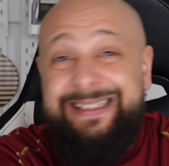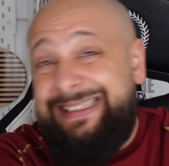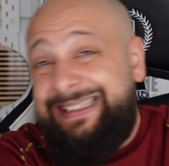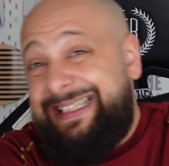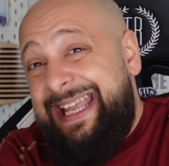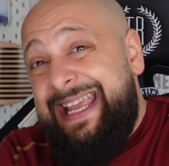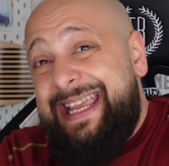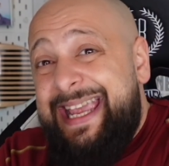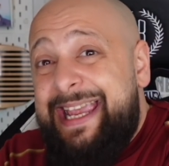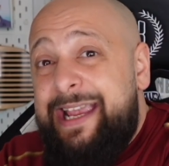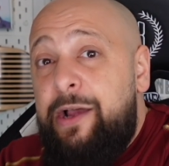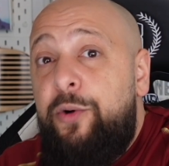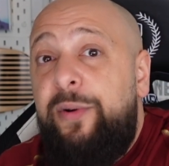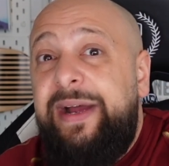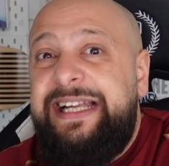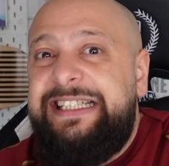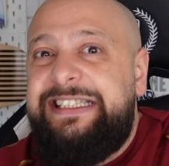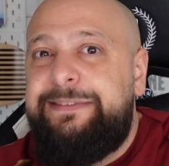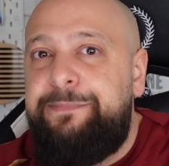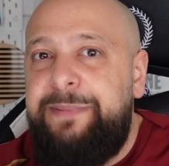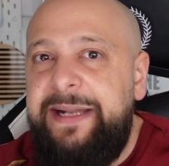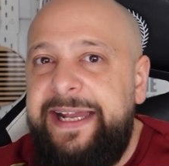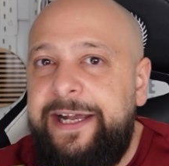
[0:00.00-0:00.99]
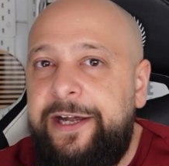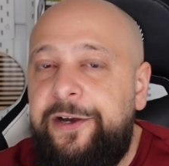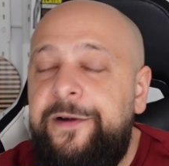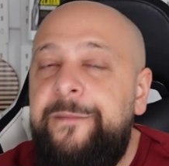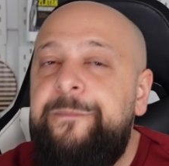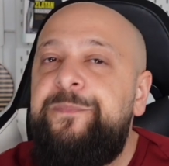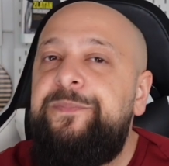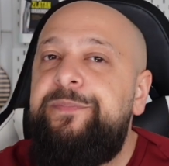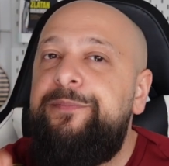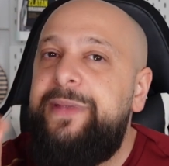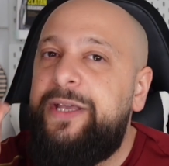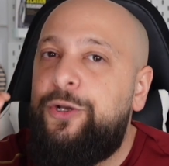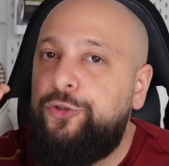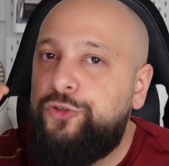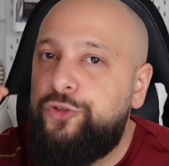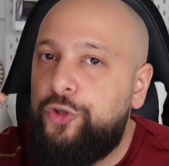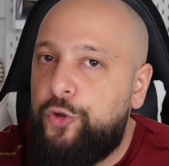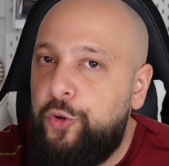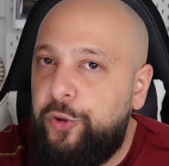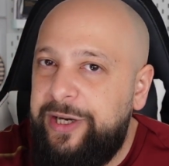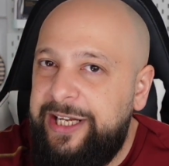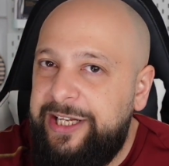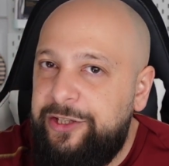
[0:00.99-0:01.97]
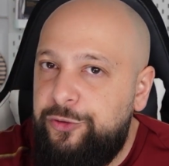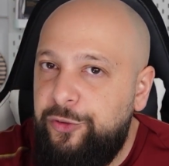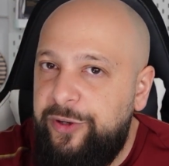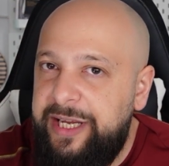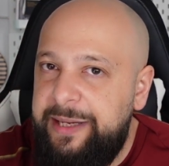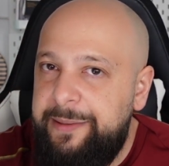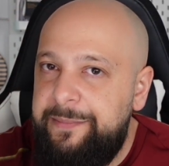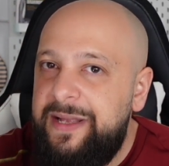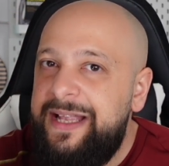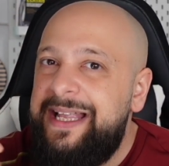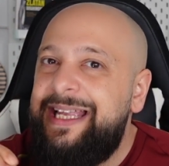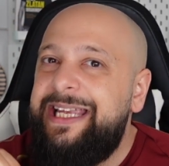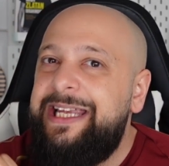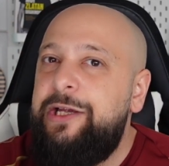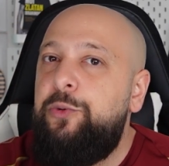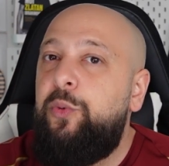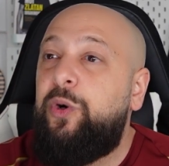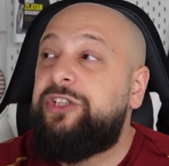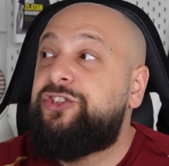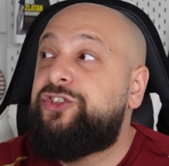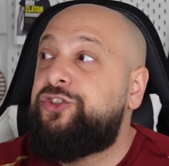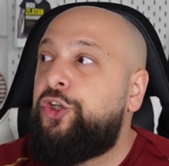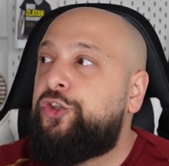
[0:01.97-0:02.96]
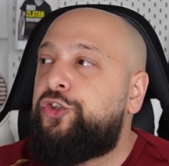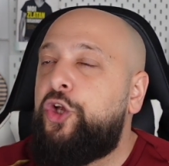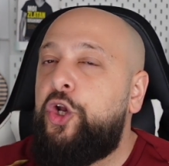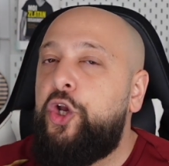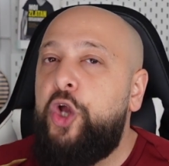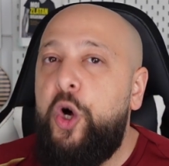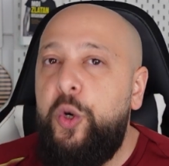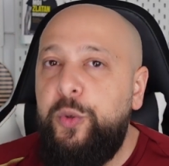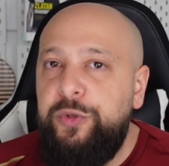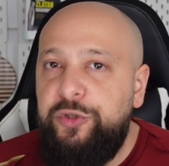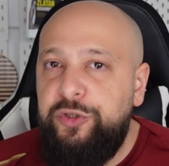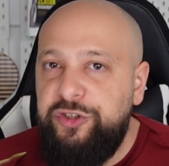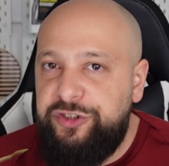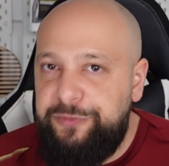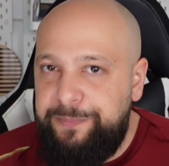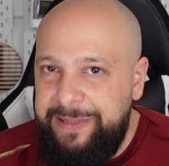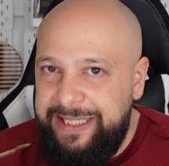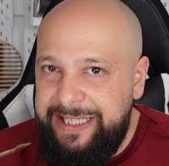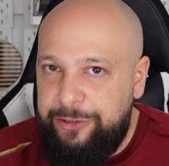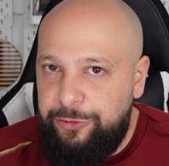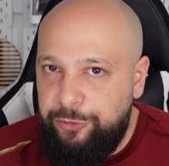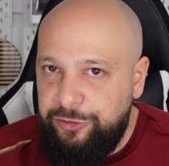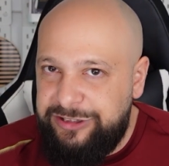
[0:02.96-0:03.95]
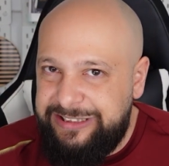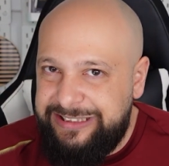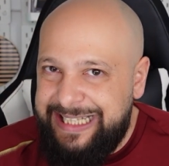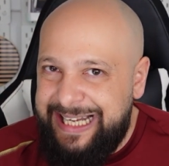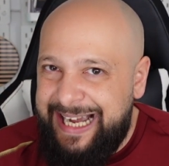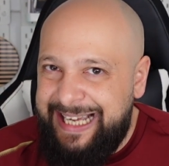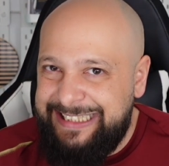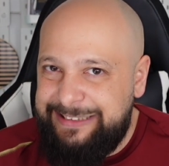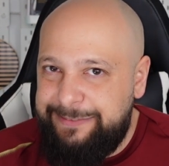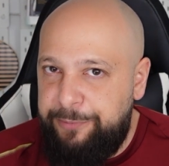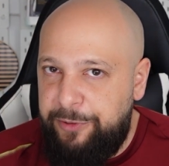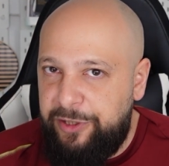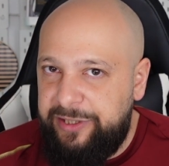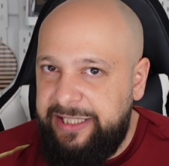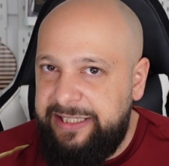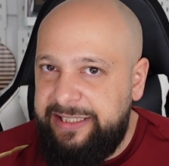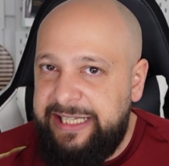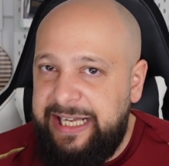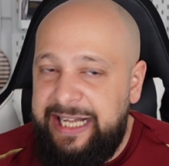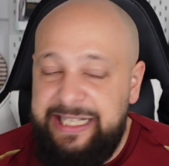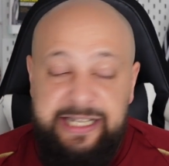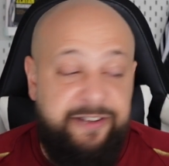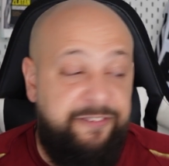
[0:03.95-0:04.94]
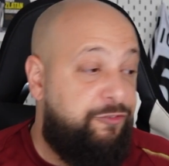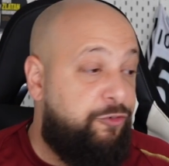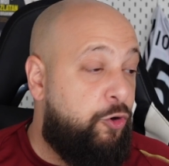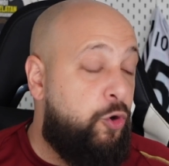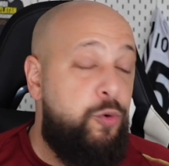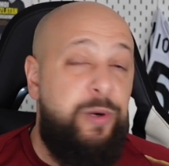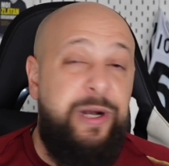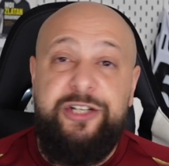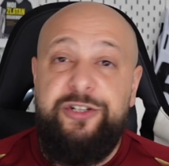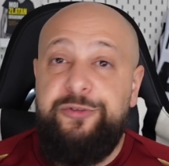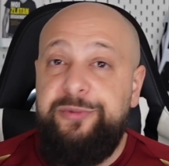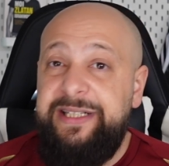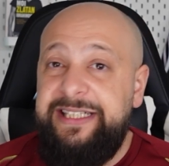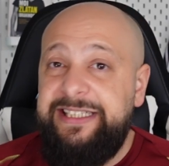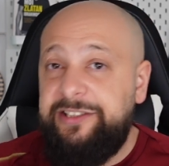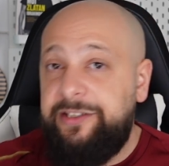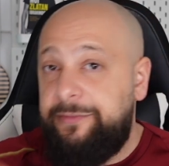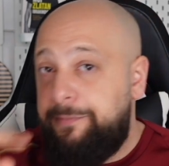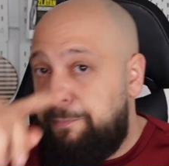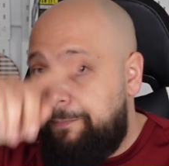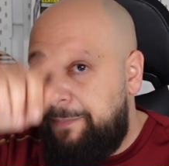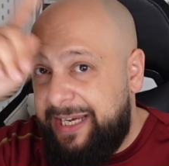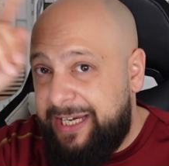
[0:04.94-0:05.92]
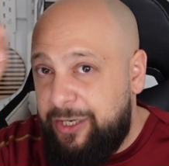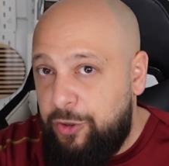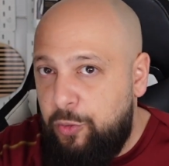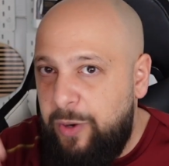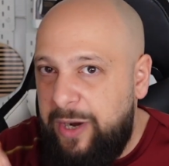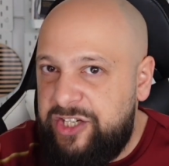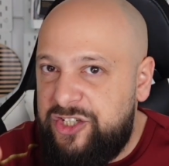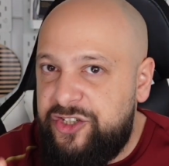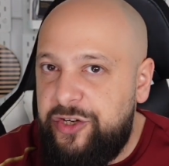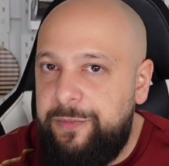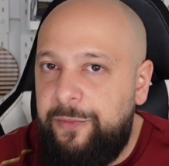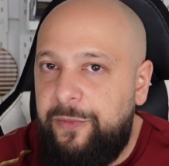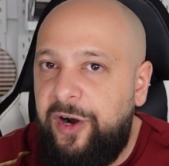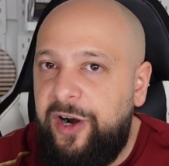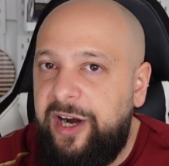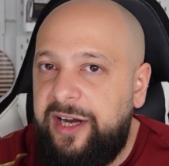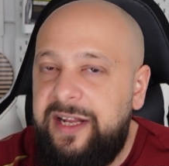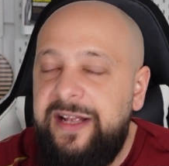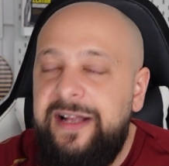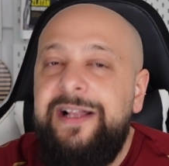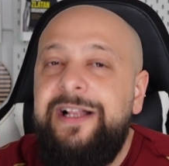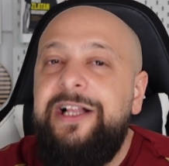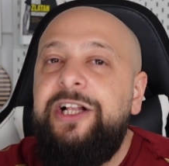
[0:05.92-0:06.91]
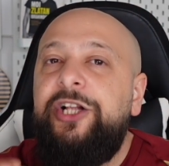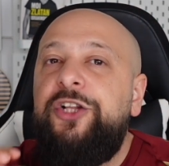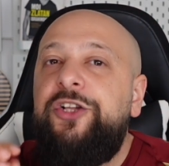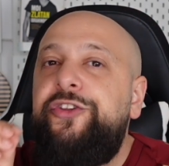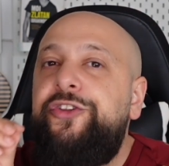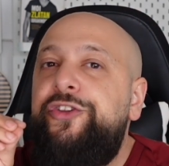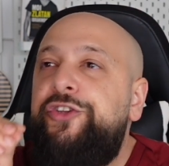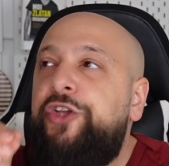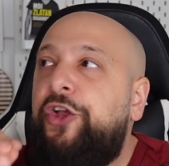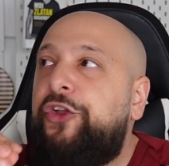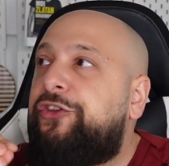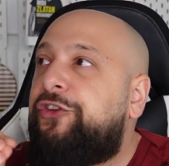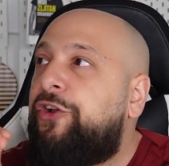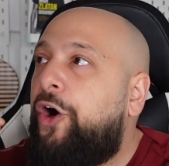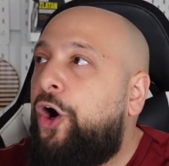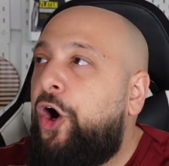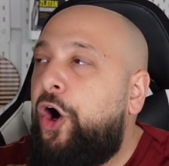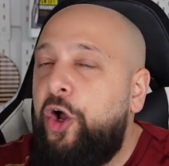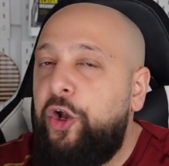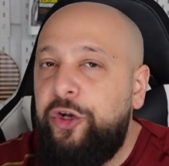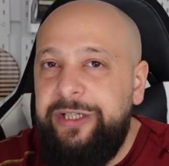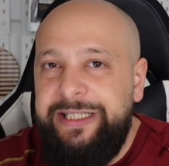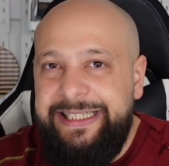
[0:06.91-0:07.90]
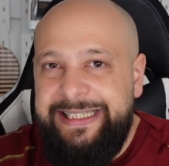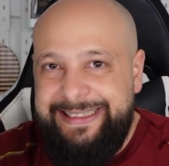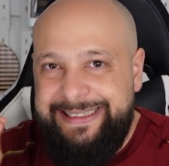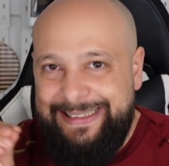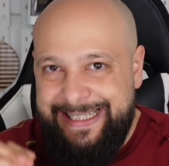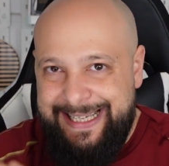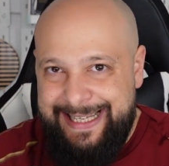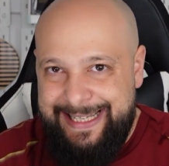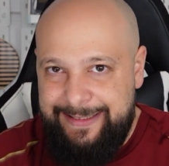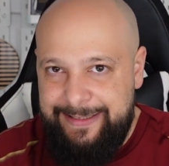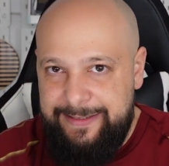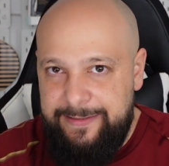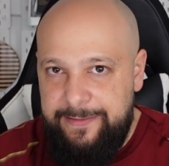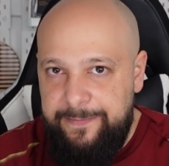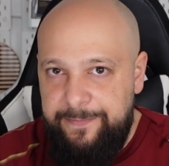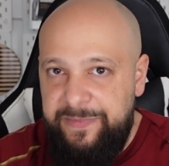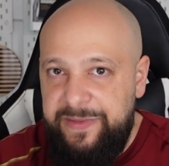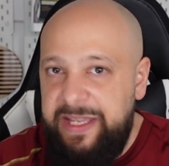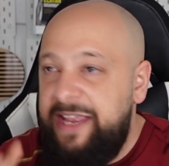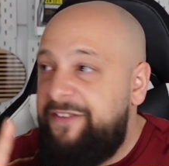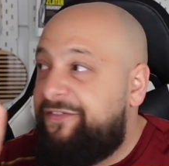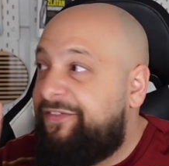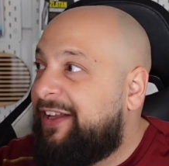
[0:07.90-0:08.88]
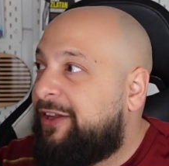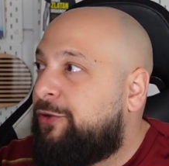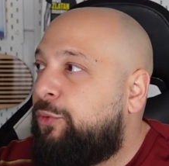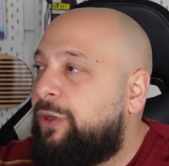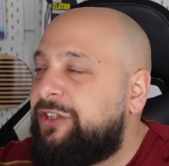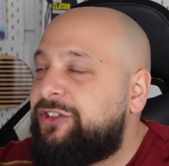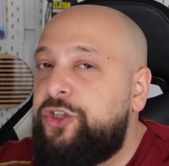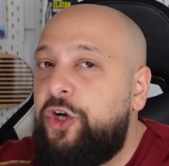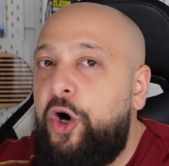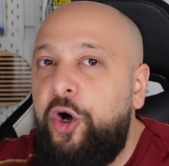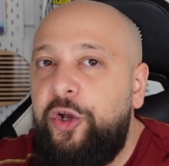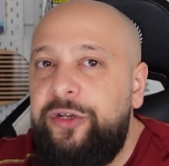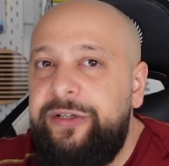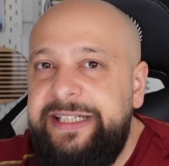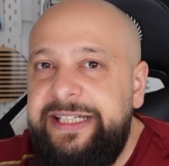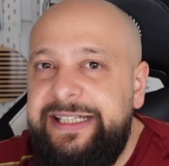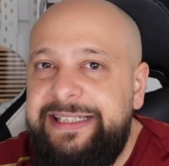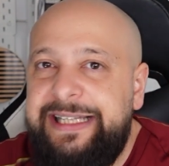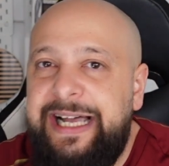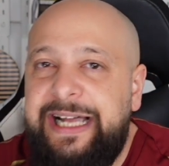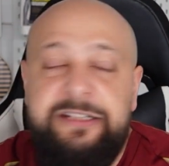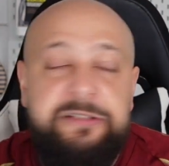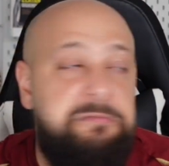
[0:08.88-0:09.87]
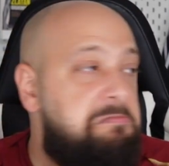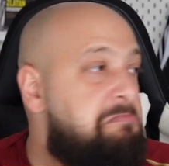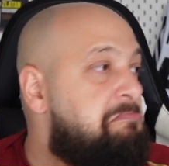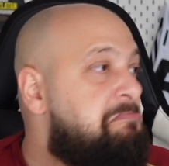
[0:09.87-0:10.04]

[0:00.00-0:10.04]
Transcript: taking away his player because according to him, he was not allowed to speak to Sky Sport Italia. For what reason? Big question mark. Not only that. If it was only that...